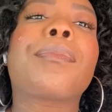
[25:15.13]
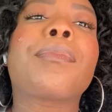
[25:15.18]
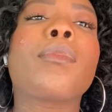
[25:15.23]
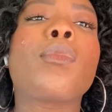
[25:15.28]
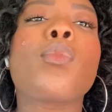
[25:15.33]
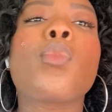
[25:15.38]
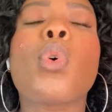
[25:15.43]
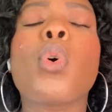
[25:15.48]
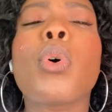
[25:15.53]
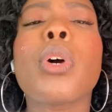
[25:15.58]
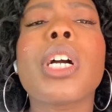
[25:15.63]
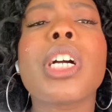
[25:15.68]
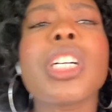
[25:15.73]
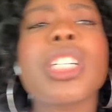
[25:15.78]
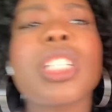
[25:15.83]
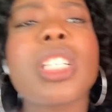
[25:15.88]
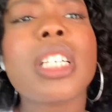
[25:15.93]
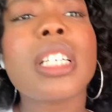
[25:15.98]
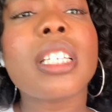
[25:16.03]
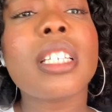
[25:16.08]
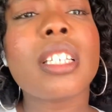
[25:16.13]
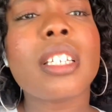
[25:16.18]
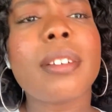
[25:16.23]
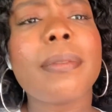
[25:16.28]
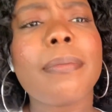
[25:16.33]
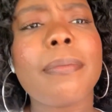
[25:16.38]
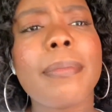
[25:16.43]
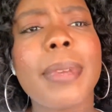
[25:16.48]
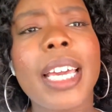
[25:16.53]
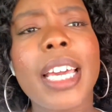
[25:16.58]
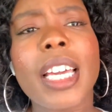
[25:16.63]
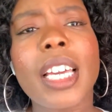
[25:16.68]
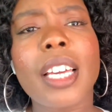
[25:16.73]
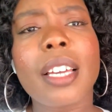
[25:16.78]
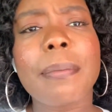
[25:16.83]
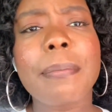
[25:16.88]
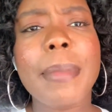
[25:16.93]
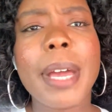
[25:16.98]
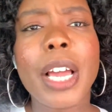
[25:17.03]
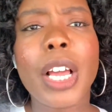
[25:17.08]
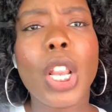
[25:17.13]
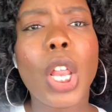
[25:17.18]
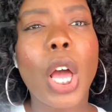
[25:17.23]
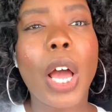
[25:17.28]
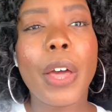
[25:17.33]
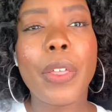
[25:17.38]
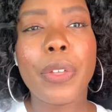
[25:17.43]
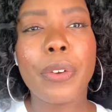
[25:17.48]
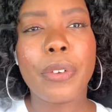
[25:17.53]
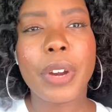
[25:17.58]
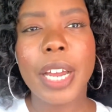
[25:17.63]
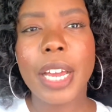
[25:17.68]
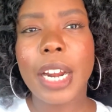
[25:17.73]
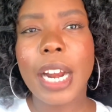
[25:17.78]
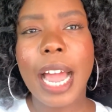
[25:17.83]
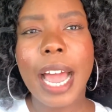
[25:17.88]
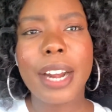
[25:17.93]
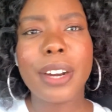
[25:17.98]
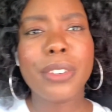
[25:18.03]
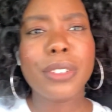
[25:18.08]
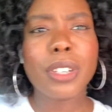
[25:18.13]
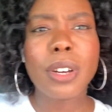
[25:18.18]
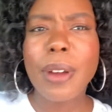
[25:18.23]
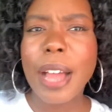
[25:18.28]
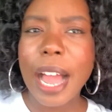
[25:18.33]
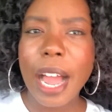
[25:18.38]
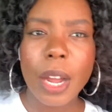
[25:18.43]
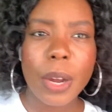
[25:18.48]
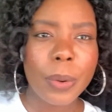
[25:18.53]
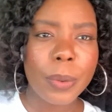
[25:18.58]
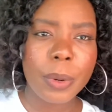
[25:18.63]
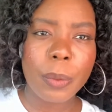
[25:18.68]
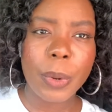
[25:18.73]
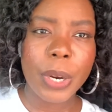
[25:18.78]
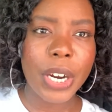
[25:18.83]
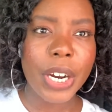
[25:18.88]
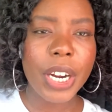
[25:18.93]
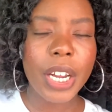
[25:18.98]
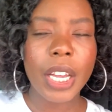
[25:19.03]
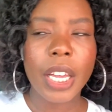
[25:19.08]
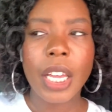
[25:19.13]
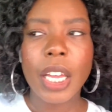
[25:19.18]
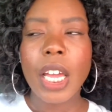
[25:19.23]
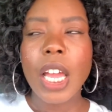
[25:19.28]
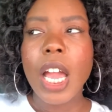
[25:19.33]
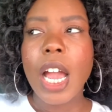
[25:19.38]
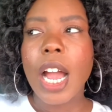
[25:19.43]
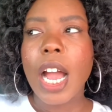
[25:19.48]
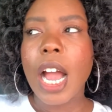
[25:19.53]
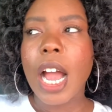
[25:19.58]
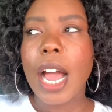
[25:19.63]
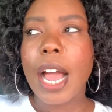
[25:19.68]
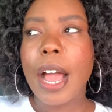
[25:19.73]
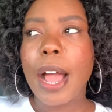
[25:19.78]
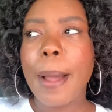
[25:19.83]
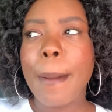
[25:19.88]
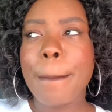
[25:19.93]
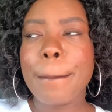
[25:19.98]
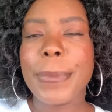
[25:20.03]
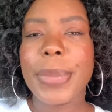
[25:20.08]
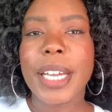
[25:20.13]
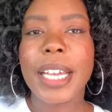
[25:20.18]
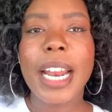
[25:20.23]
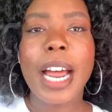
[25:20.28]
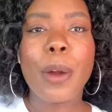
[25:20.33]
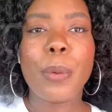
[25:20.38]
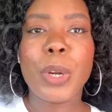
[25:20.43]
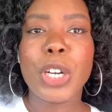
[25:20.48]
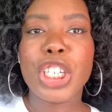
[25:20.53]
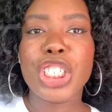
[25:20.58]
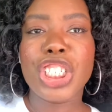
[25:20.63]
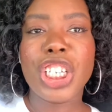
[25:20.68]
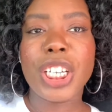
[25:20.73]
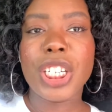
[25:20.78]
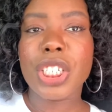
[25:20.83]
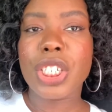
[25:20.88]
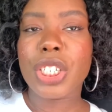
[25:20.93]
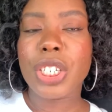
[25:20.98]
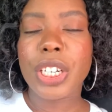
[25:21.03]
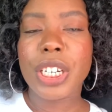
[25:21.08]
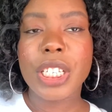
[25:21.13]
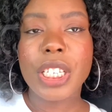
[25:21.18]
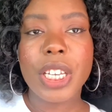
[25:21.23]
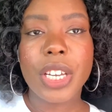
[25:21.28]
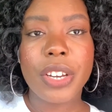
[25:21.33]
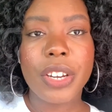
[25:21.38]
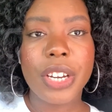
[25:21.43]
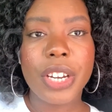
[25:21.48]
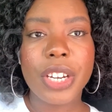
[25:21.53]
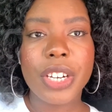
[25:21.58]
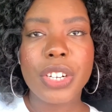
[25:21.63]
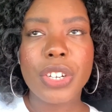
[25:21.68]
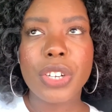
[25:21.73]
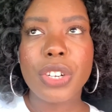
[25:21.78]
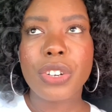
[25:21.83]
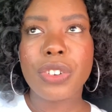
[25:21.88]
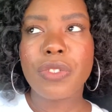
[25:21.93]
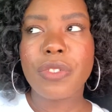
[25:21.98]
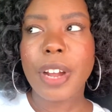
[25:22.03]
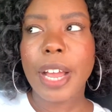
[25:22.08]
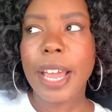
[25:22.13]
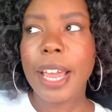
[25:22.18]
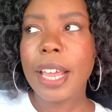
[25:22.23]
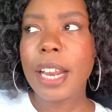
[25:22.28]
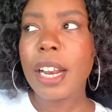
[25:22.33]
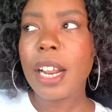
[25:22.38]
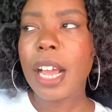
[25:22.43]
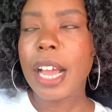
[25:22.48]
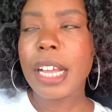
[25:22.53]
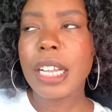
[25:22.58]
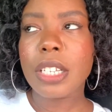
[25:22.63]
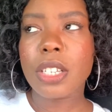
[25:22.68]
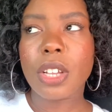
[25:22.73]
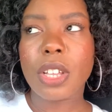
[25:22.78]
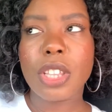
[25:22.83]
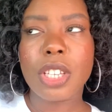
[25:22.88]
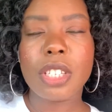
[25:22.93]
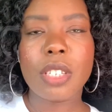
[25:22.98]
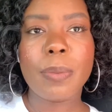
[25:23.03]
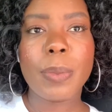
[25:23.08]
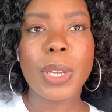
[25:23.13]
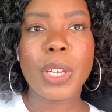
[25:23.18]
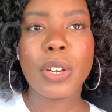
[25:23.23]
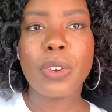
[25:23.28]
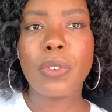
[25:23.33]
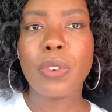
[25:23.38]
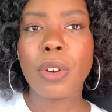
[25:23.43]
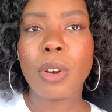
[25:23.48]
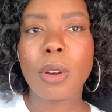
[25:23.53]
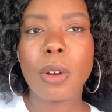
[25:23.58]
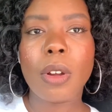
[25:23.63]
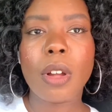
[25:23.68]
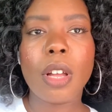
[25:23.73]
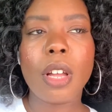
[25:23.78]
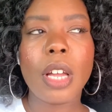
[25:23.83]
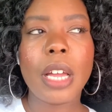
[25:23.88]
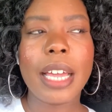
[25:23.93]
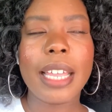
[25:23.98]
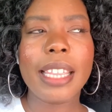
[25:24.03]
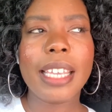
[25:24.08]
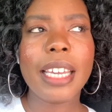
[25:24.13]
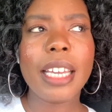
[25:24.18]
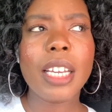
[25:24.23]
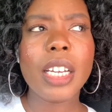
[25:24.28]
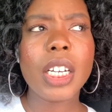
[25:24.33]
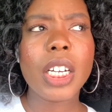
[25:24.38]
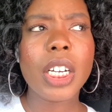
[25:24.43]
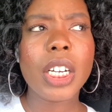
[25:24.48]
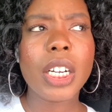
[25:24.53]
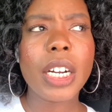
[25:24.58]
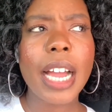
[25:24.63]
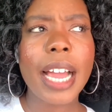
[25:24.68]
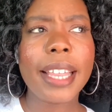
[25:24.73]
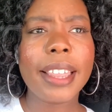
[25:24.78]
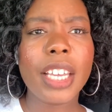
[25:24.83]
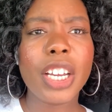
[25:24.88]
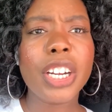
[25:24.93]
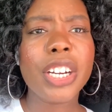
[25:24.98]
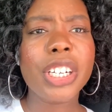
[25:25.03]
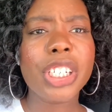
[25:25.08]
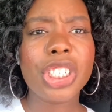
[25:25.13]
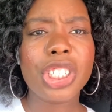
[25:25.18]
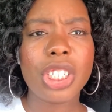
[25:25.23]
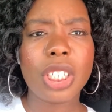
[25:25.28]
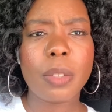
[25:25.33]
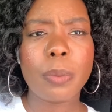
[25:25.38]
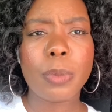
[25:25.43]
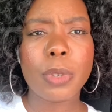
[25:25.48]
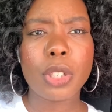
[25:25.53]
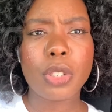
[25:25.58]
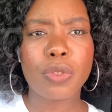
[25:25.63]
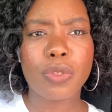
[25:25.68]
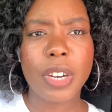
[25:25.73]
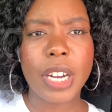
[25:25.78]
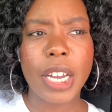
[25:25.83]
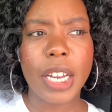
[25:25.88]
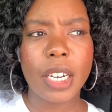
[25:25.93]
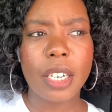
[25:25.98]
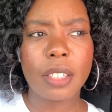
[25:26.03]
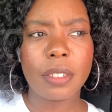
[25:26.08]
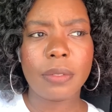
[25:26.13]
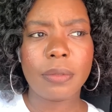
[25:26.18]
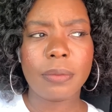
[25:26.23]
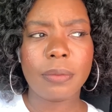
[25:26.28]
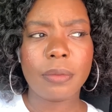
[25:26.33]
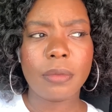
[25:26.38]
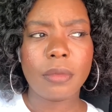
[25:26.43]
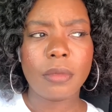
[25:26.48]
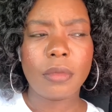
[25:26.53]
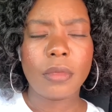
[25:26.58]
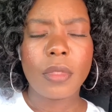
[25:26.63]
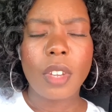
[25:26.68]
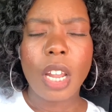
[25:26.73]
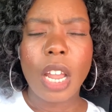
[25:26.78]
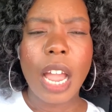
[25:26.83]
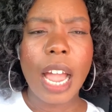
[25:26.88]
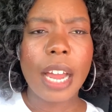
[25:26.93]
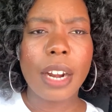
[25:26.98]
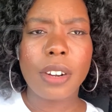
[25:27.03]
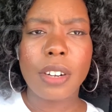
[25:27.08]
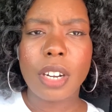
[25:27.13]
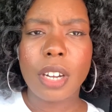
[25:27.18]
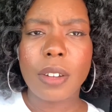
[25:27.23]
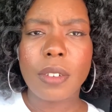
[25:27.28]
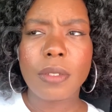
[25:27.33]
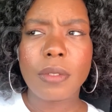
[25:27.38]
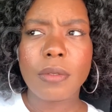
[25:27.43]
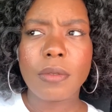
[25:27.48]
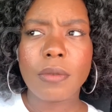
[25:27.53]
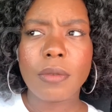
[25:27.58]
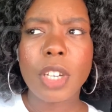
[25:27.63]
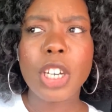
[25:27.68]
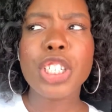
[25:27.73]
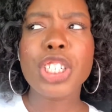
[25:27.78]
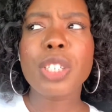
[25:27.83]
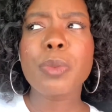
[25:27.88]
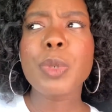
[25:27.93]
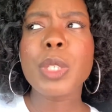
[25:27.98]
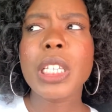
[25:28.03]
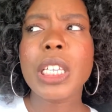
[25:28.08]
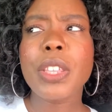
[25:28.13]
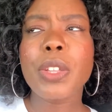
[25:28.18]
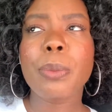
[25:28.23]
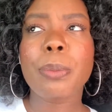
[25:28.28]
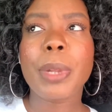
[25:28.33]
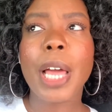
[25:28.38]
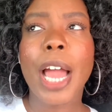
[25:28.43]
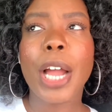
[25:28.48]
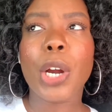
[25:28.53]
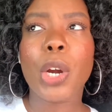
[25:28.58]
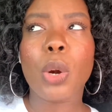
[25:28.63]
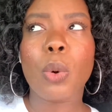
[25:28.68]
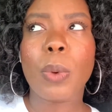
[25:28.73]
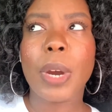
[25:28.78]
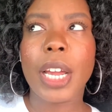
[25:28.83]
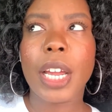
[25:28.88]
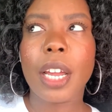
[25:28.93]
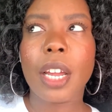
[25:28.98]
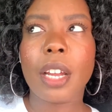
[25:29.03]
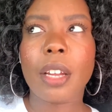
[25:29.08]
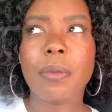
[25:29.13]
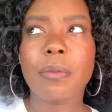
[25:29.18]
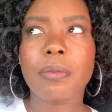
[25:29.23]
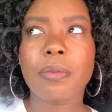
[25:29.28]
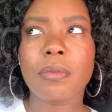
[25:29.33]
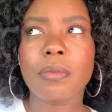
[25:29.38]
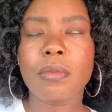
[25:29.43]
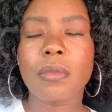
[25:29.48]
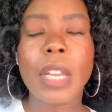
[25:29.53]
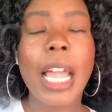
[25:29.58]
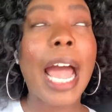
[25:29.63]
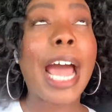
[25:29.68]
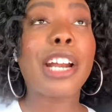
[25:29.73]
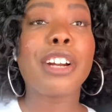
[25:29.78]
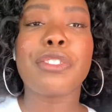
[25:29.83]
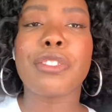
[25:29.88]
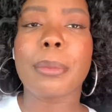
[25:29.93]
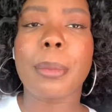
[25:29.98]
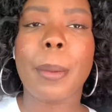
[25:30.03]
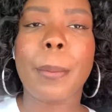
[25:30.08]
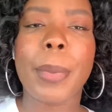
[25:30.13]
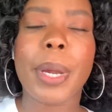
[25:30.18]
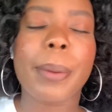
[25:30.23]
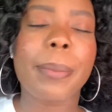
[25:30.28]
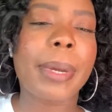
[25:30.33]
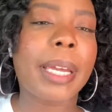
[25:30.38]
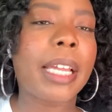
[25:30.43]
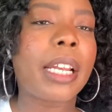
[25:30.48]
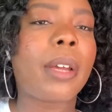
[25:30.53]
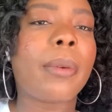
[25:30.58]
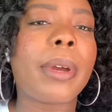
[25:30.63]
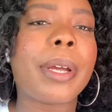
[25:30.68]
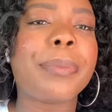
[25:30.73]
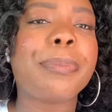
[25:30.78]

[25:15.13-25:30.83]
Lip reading: or just make my cloth red. I don't know how it would work, but I want to change their interior to red. I saw this beautiful, I think her Jeep was red. I don't know, her Jeep was either black or white, I don't remember, but anyway,